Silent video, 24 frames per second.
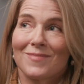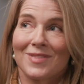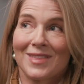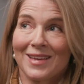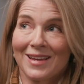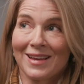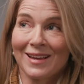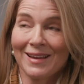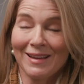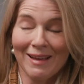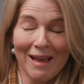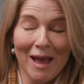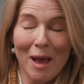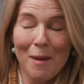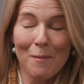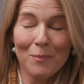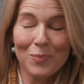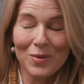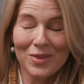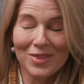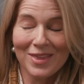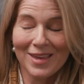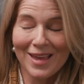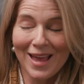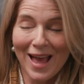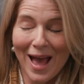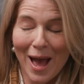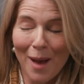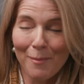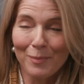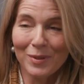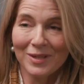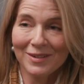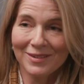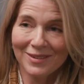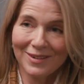thing, empathy
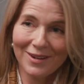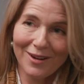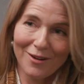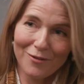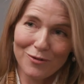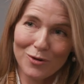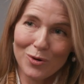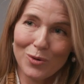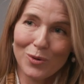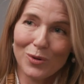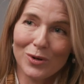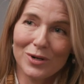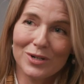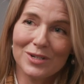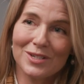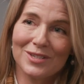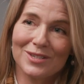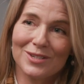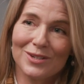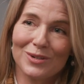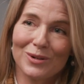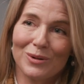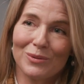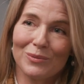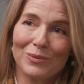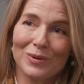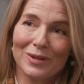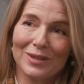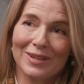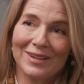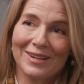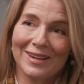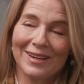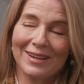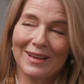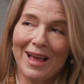happened, of course, you know,
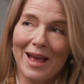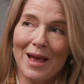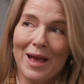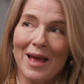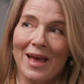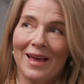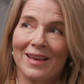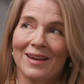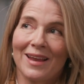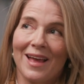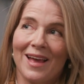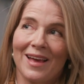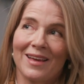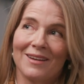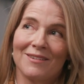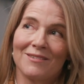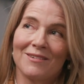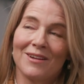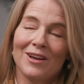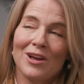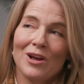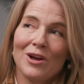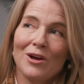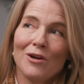really, and